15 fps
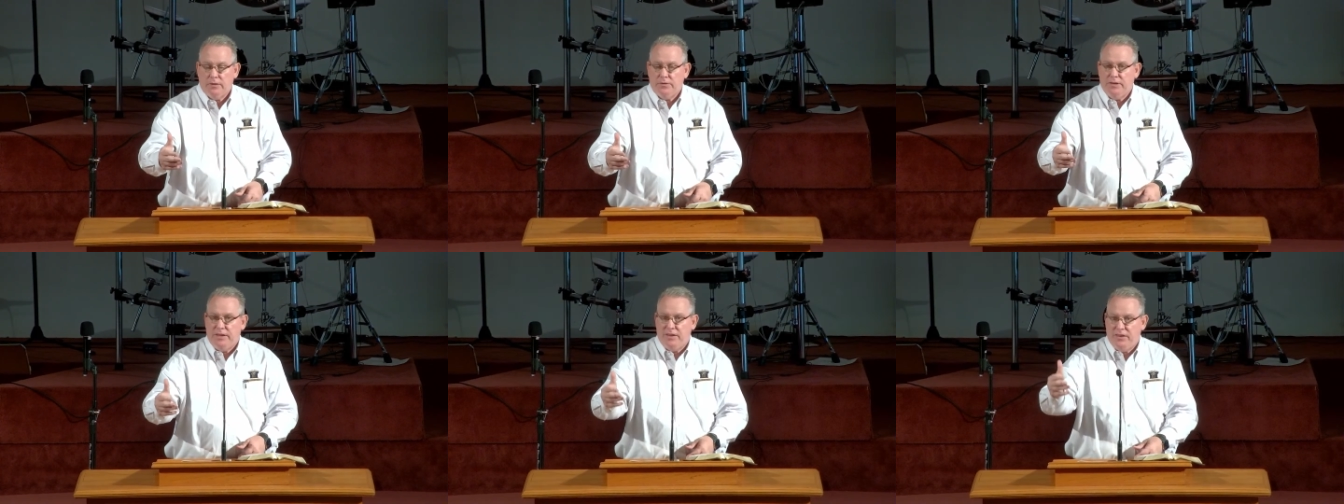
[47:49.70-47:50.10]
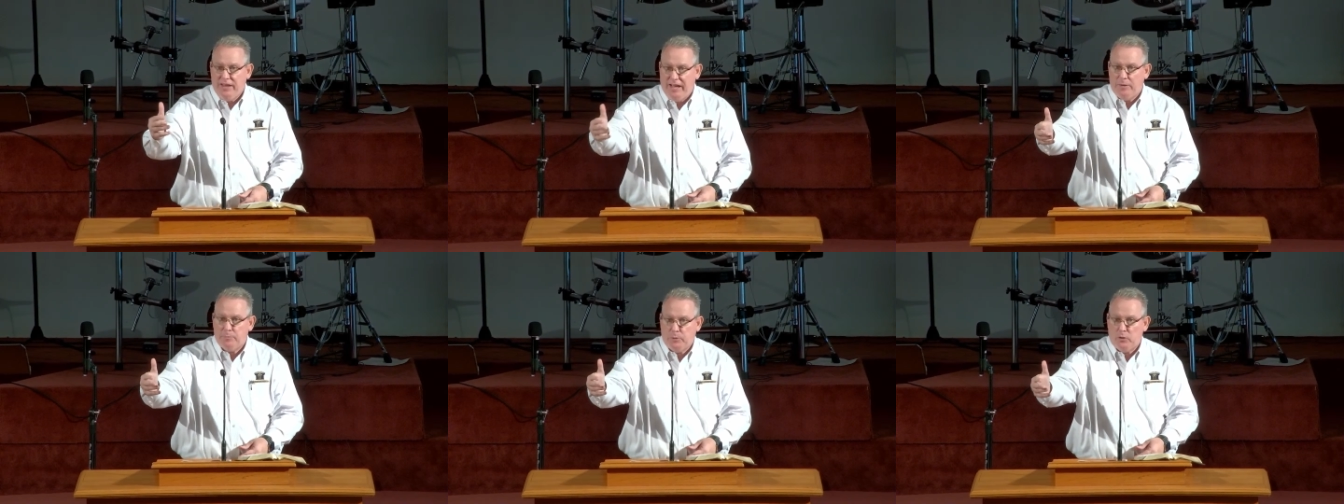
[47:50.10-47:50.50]
that
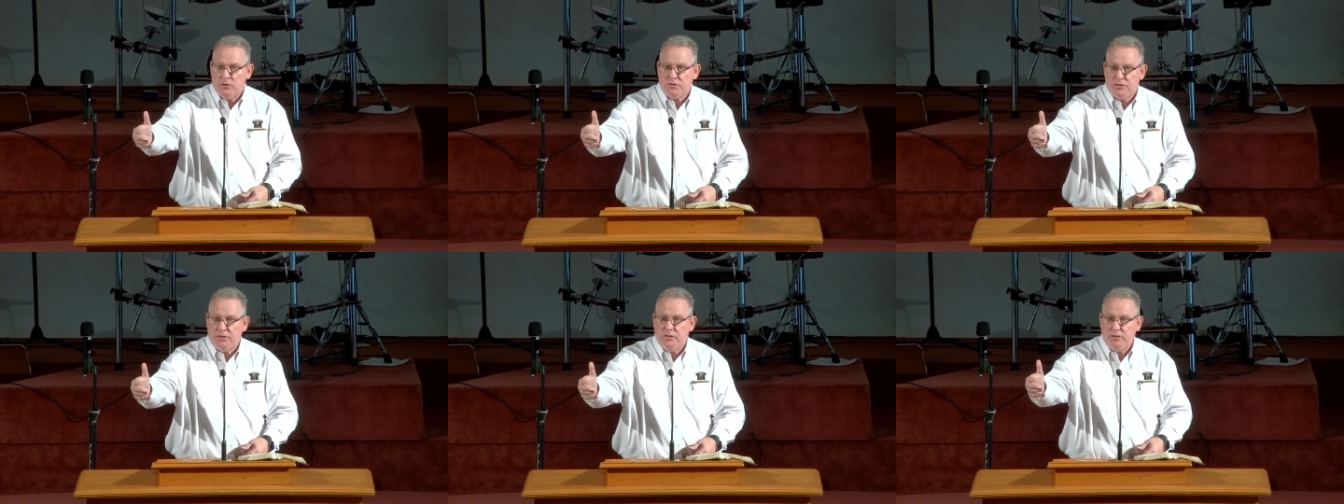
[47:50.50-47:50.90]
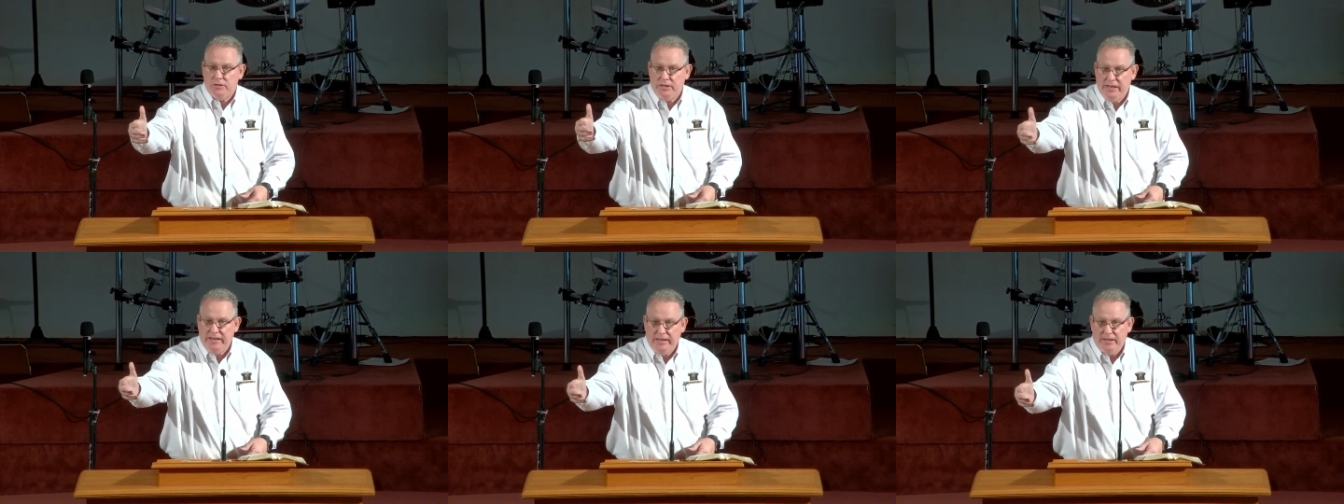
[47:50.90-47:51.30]
that person
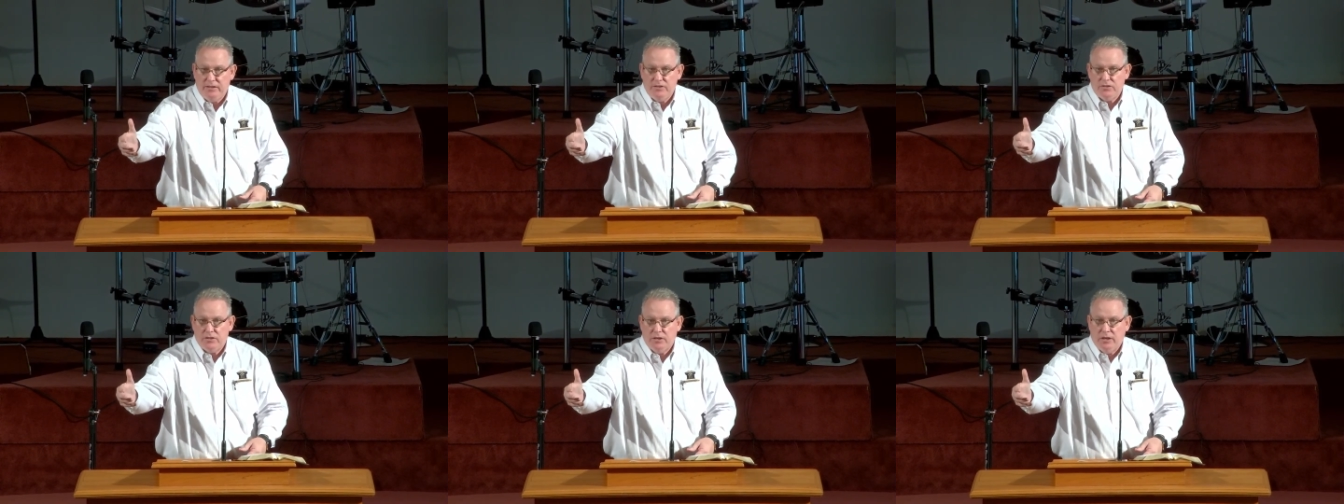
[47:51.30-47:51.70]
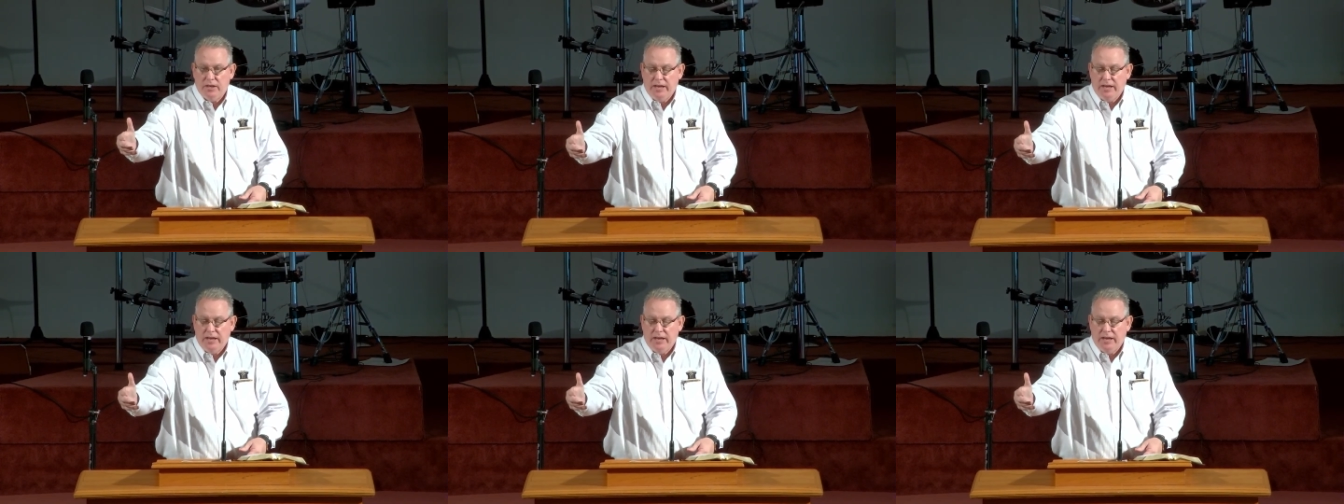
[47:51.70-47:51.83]
needs,